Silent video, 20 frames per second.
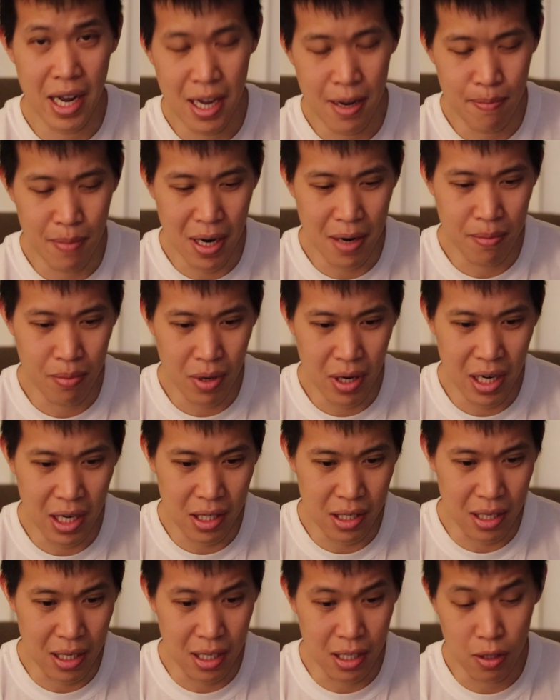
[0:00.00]
hit my
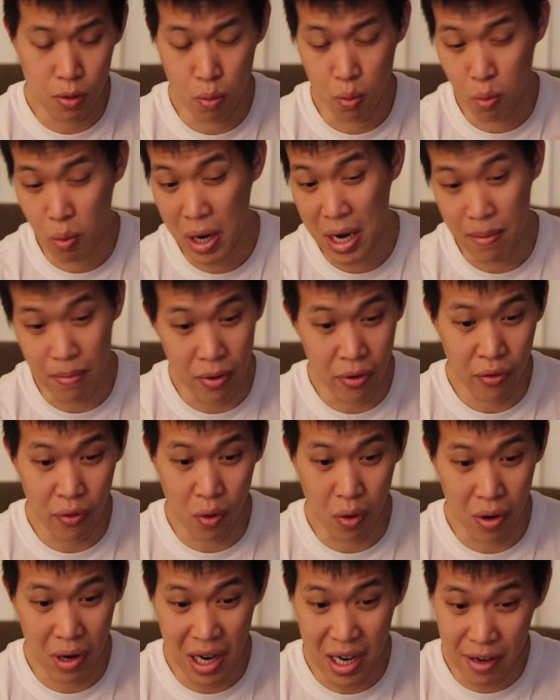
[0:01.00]
brakes, and it's way
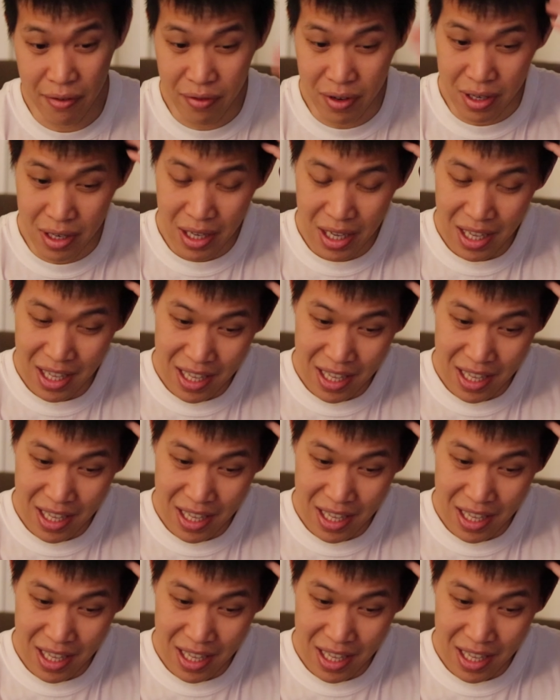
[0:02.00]
before I even,